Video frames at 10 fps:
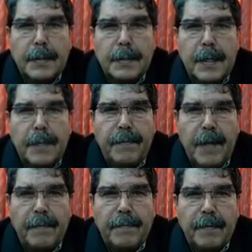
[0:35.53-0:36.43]
safe
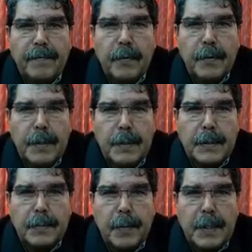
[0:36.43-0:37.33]
haven for the
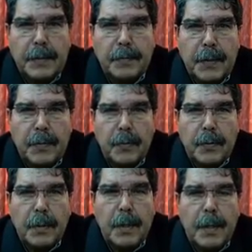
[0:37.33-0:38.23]
displaced
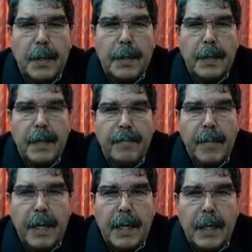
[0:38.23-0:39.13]
people. They have
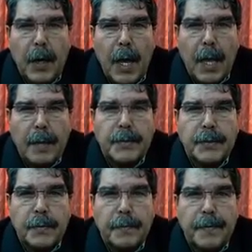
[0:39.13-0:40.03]
many
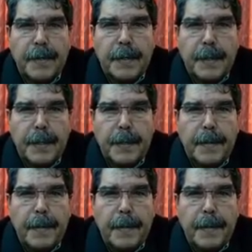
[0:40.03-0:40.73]
camps over there.